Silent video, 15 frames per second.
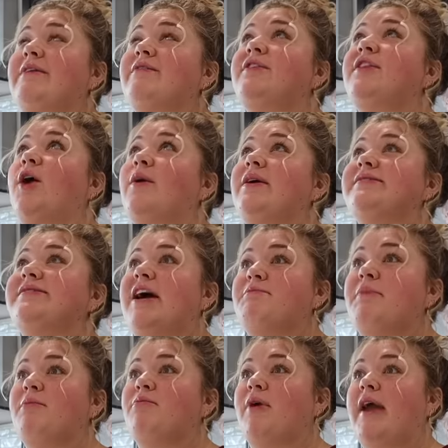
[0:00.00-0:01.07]
Even though
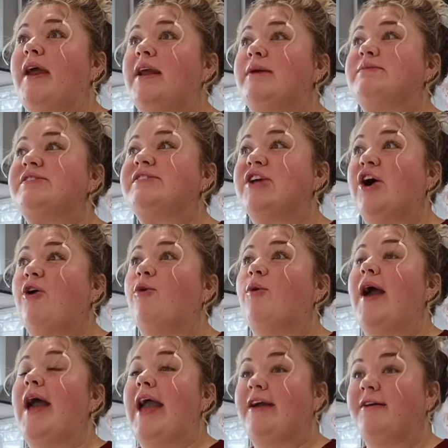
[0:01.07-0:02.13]
inside my brain, I'm
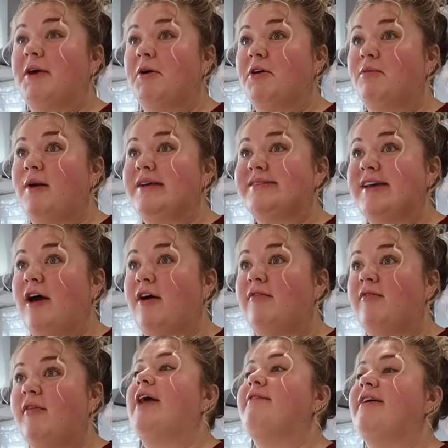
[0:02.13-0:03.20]
so angry with
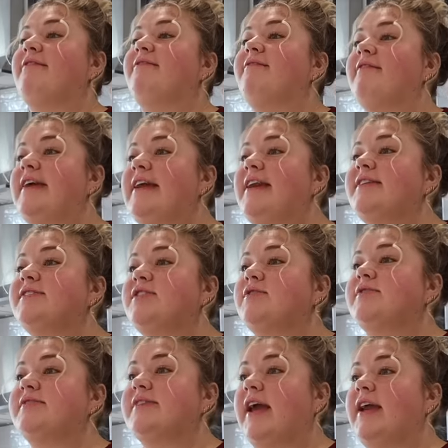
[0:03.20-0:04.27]
myself. If I feed into
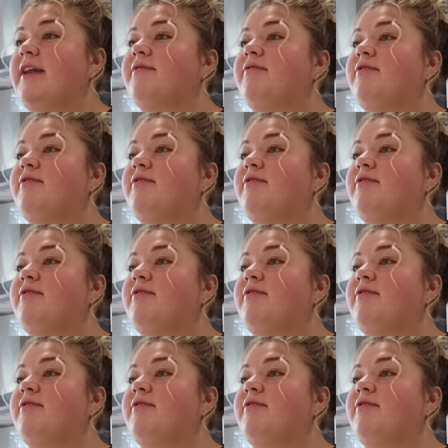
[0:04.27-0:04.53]
those negative